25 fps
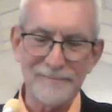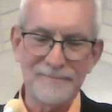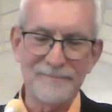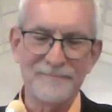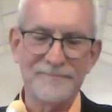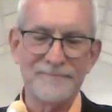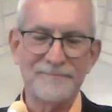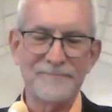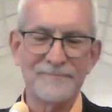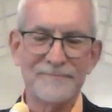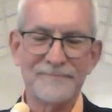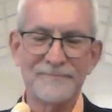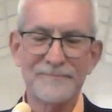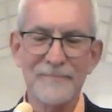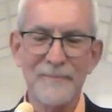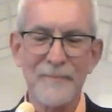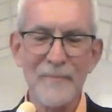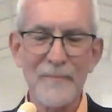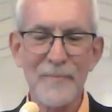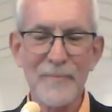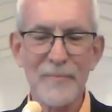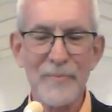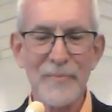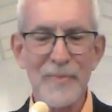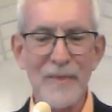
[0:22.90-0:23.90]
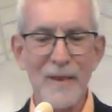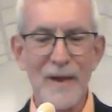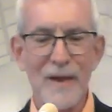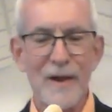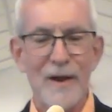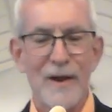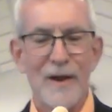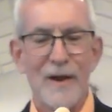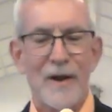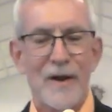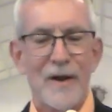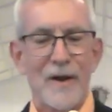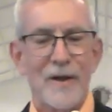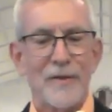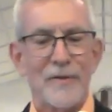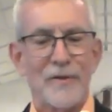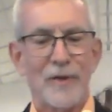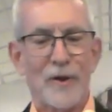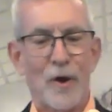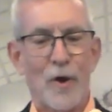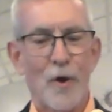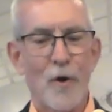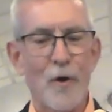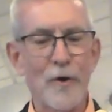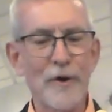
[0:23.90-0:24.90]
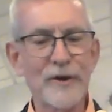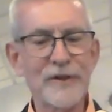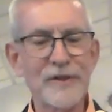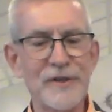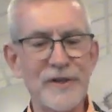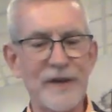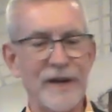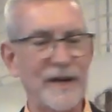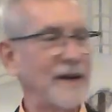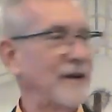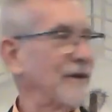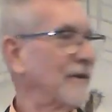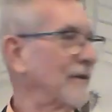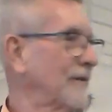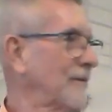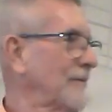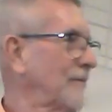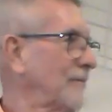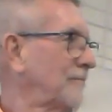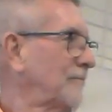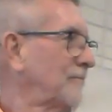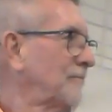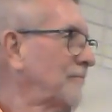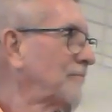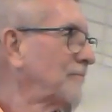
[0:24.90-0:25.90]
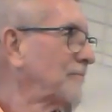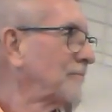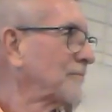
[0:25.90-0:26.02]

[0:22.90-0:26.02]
the Lord is near